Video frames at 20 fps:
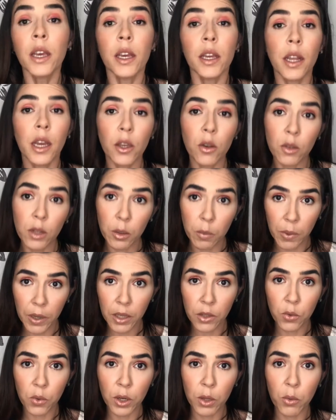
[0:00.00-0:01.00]
and I only
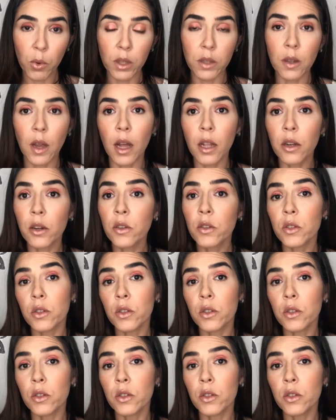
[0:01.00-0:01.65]
paid $21,